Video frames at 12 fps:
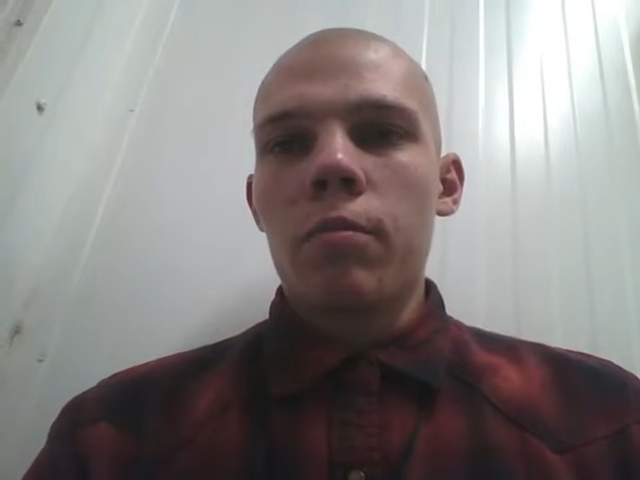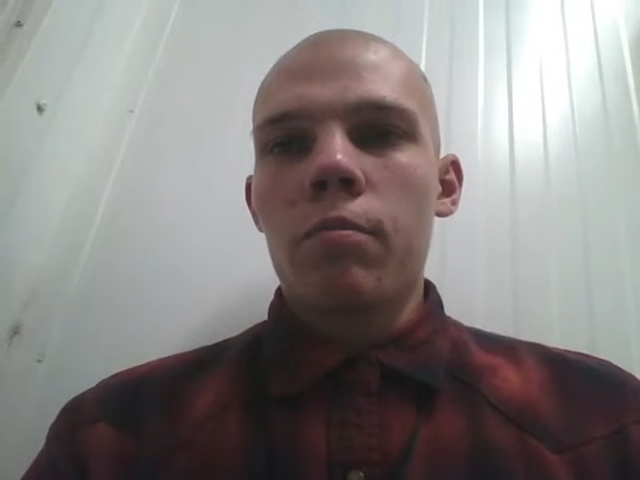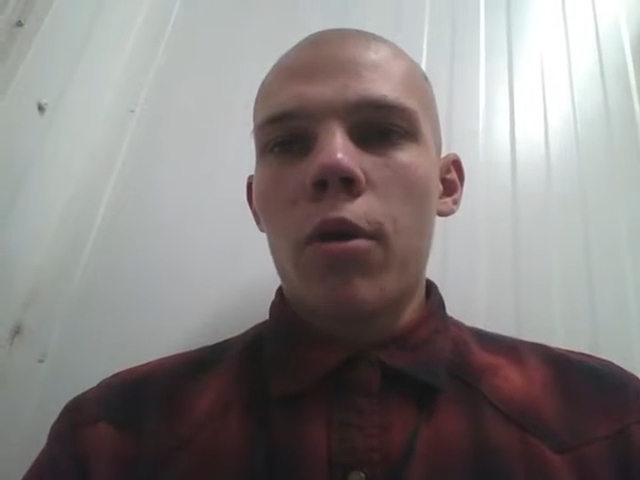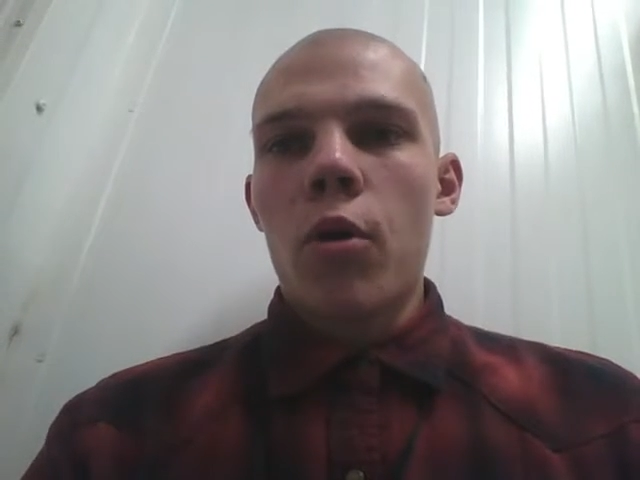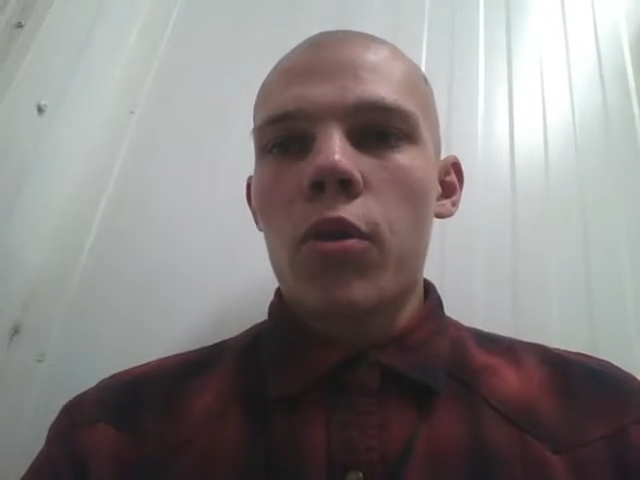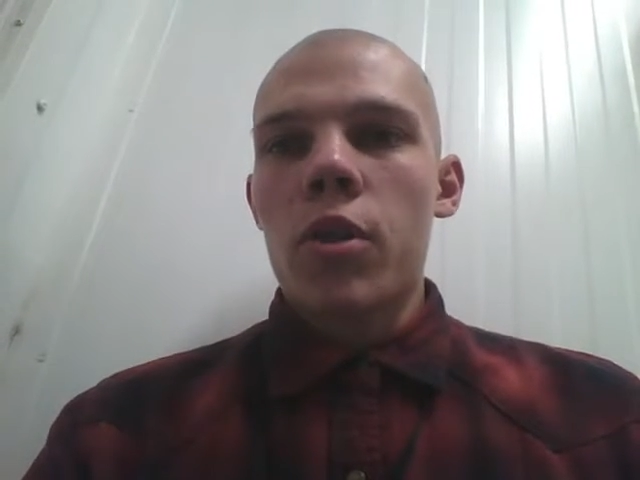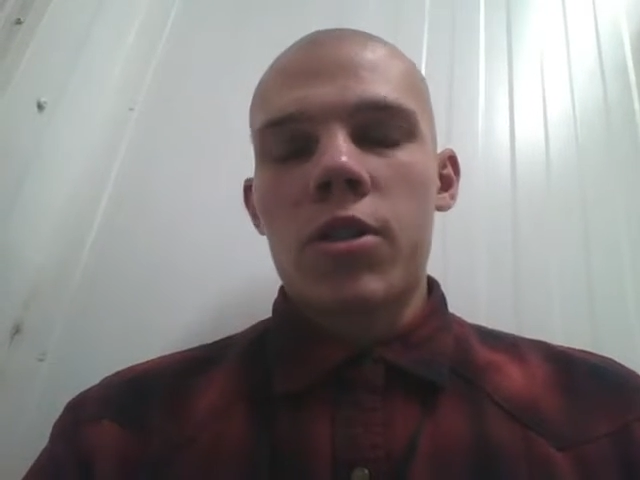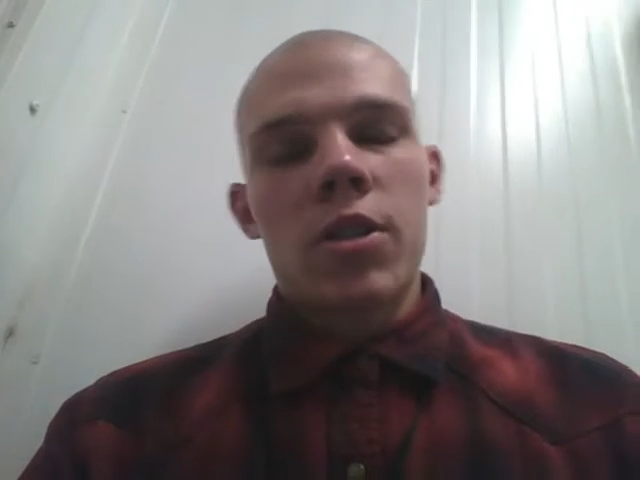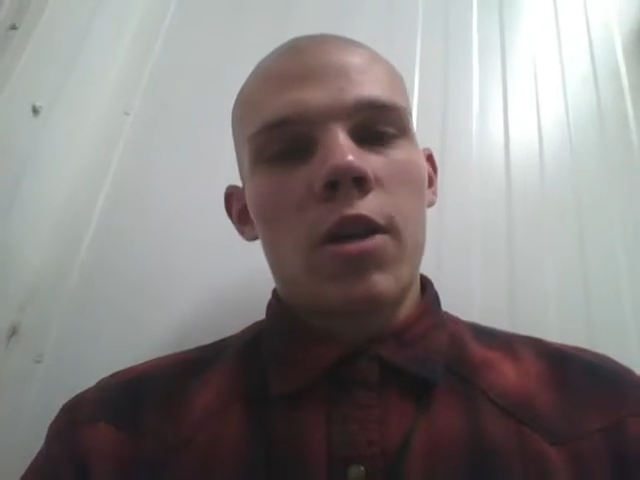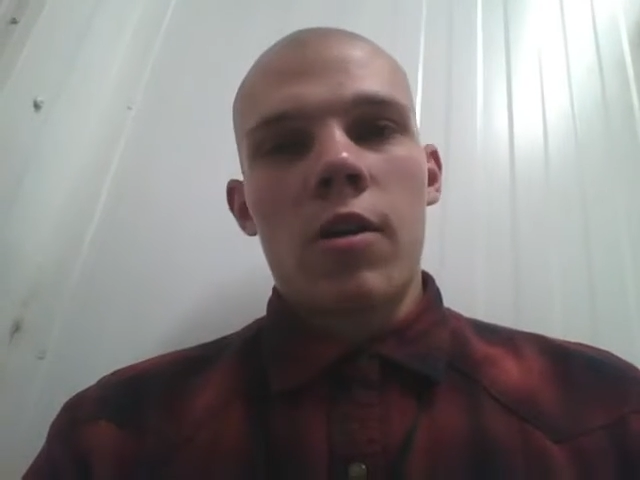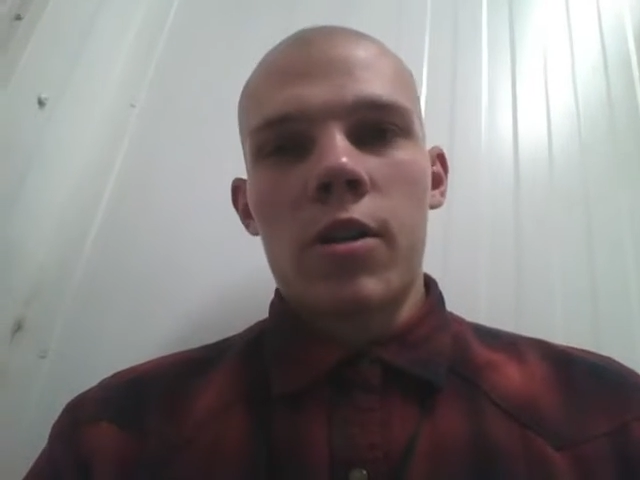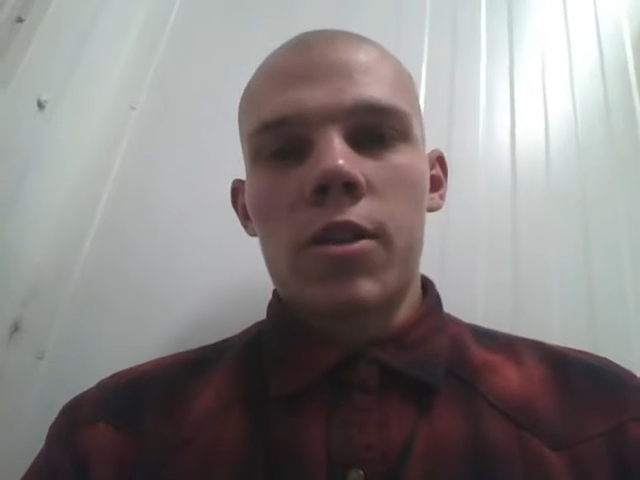both
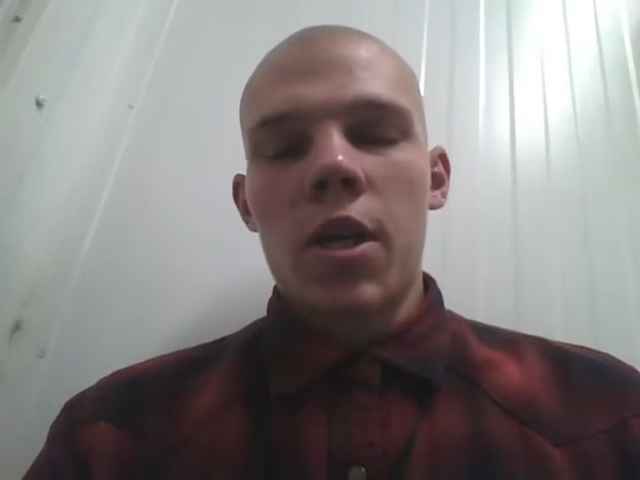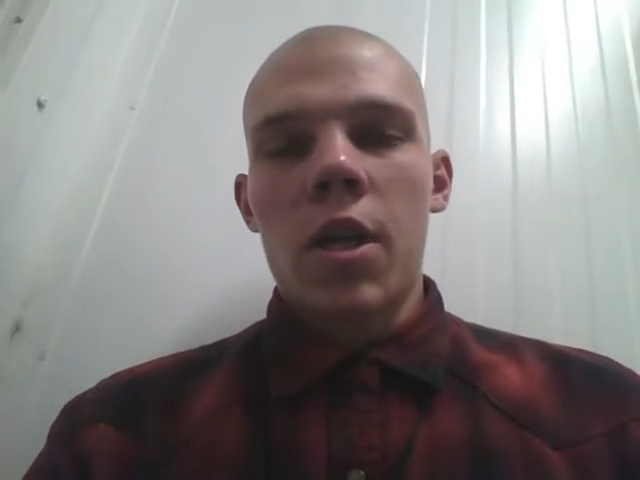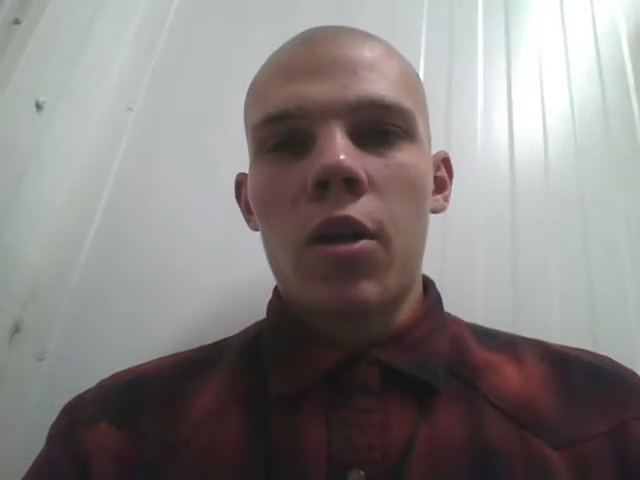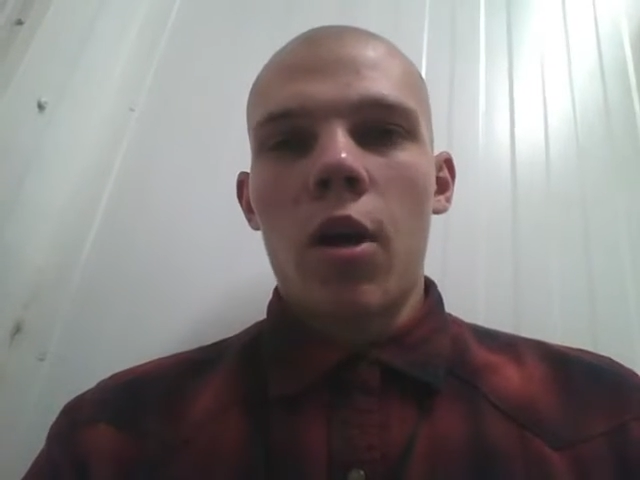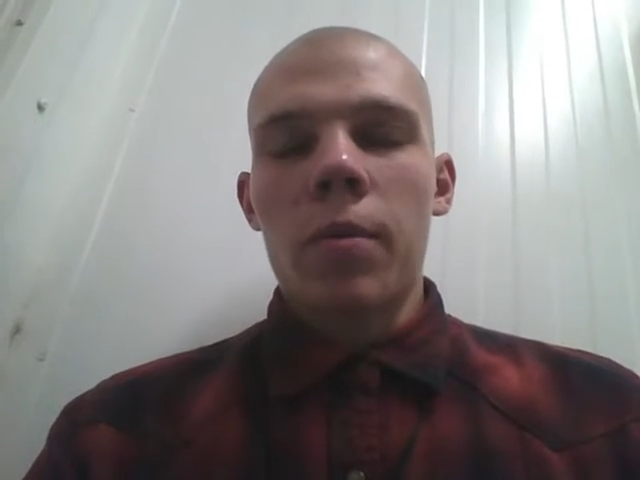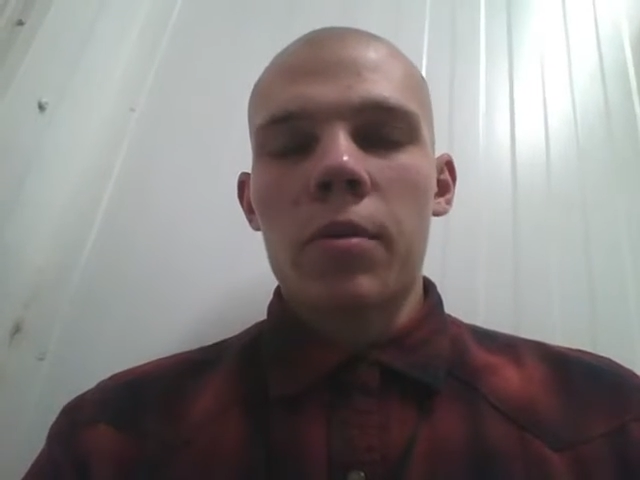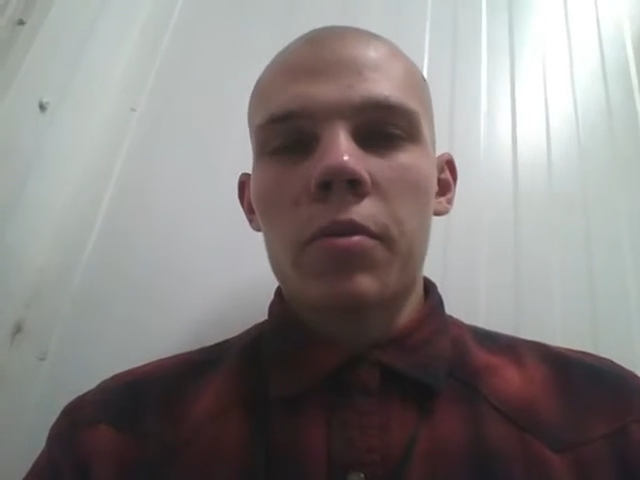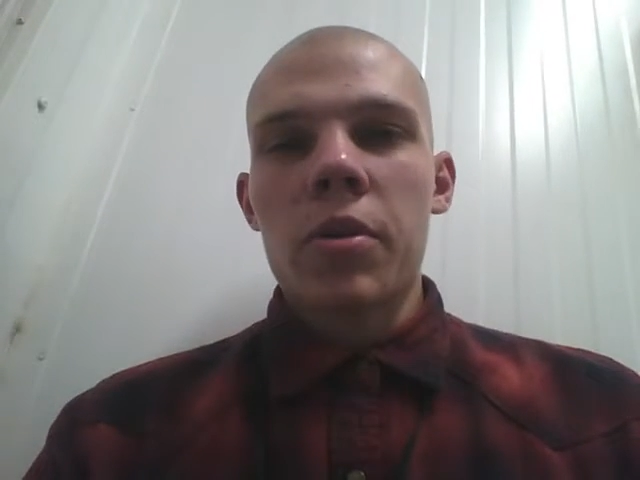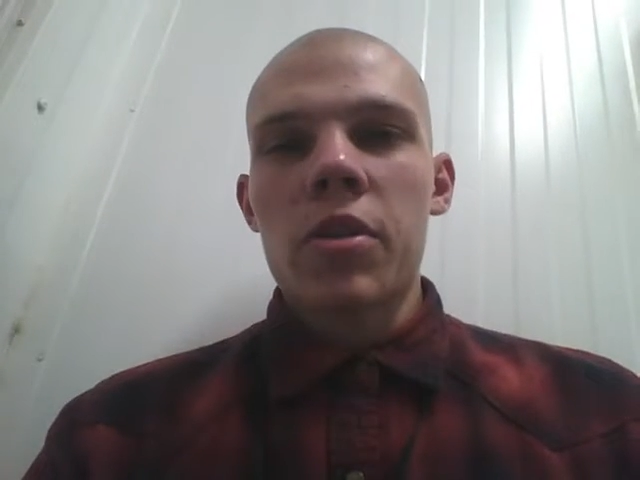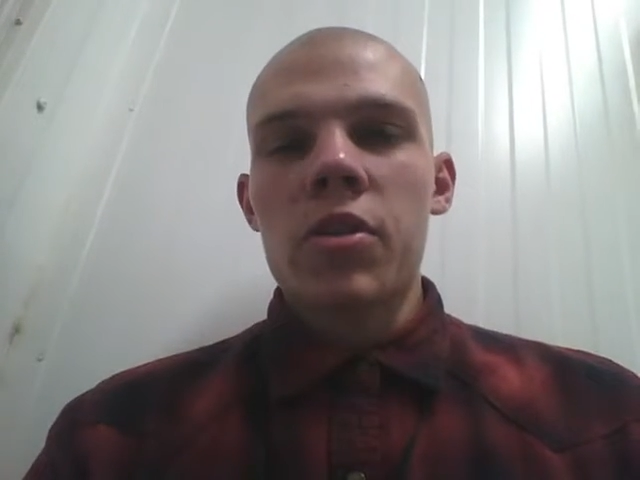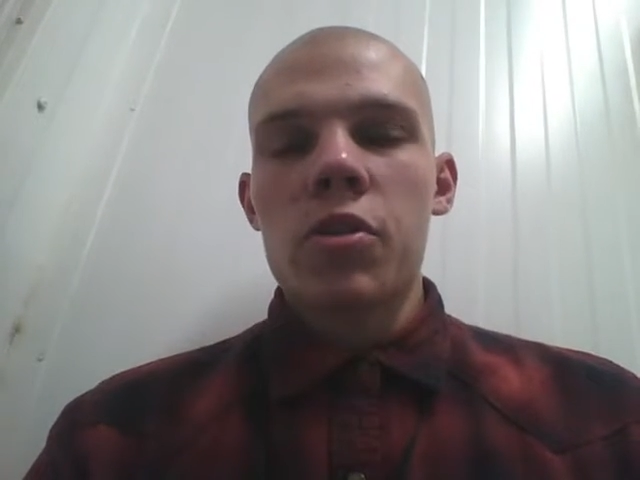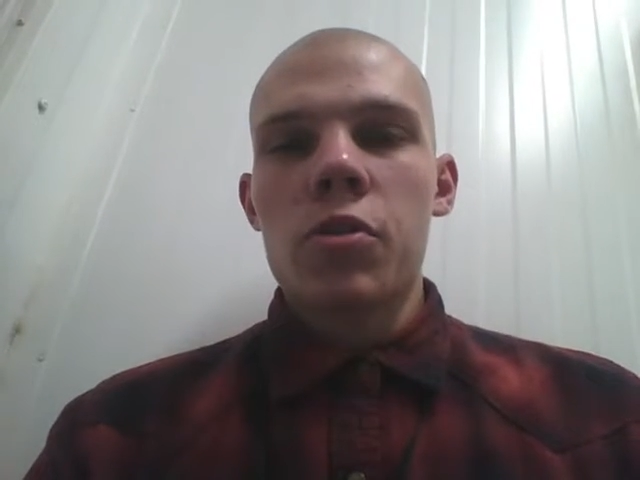hysterics and
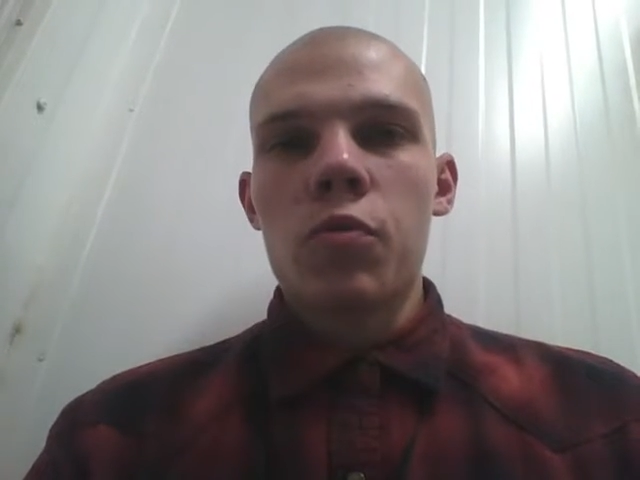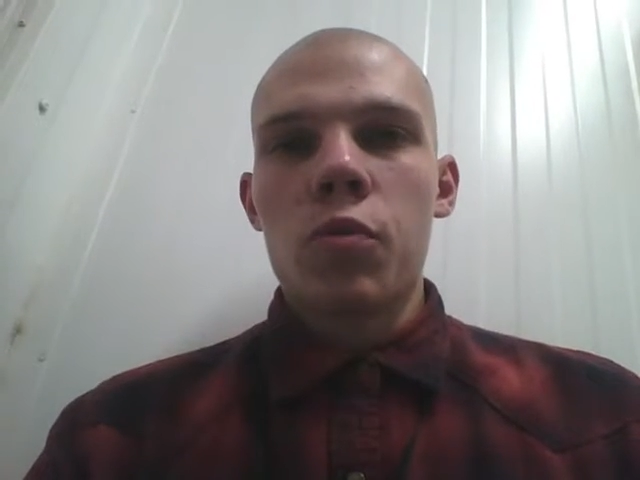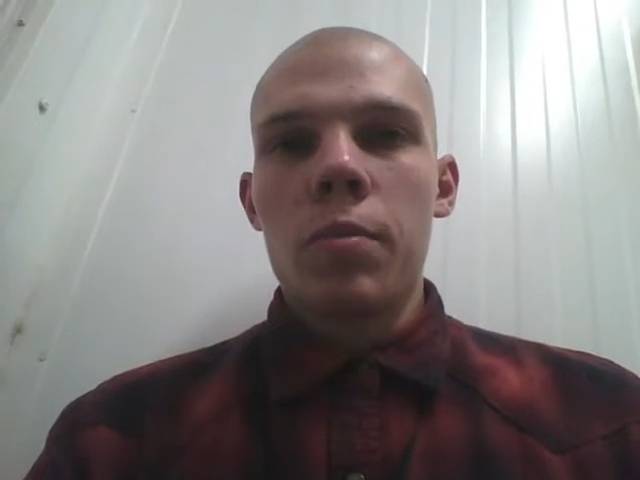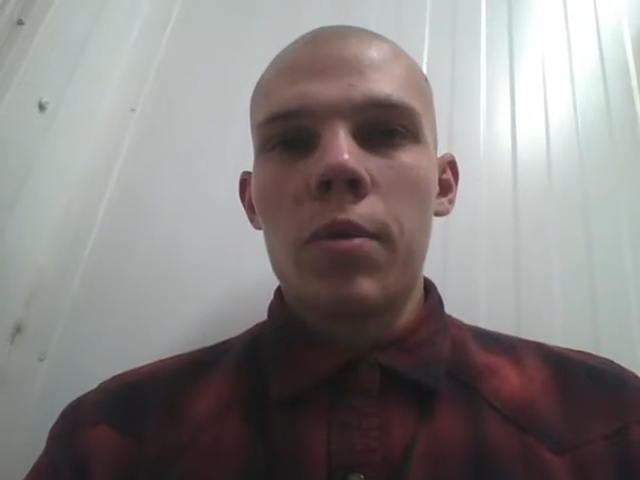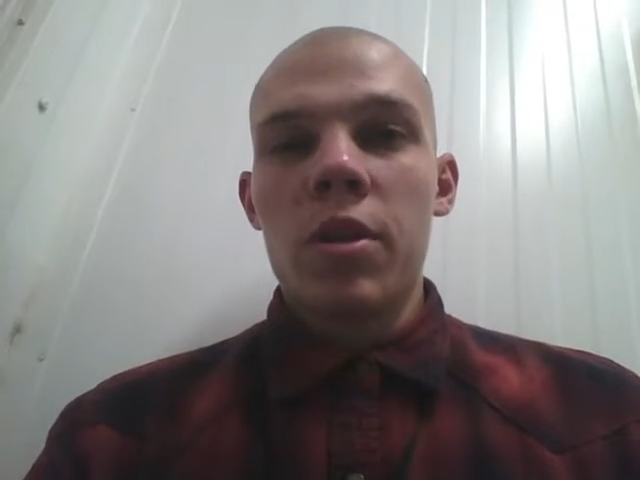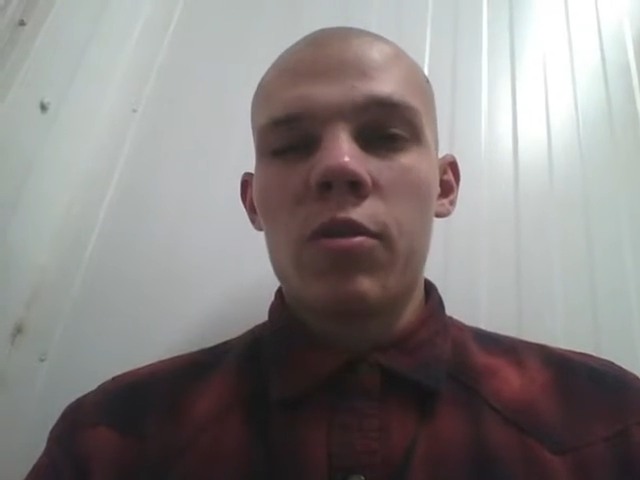optimists would be